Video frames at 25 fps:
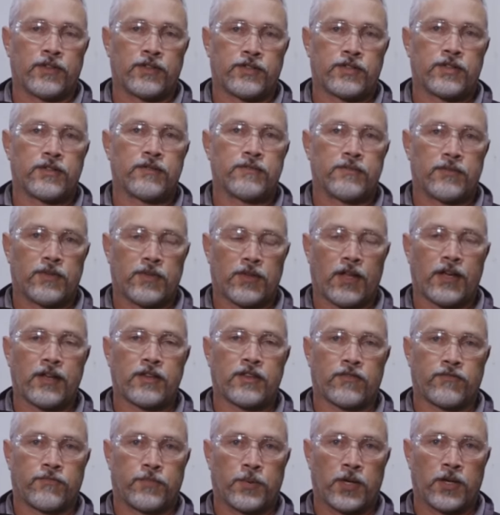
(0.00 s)
inch
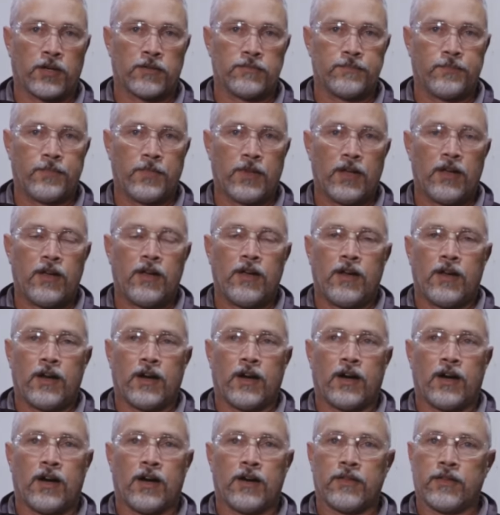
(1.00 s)
length of part.
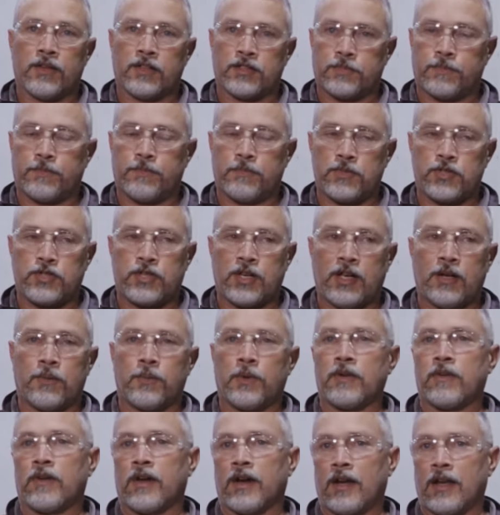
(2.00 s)
This machine,
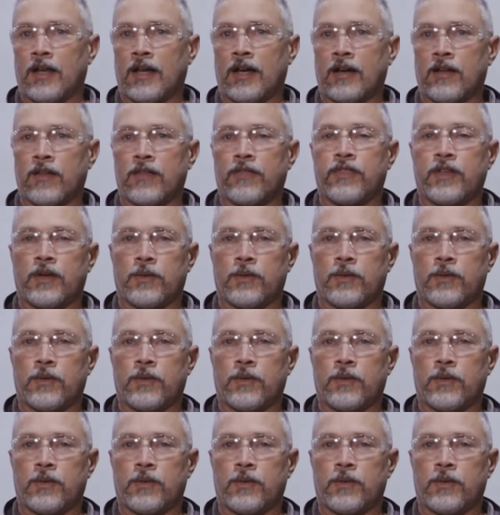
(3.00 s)
we run a lot of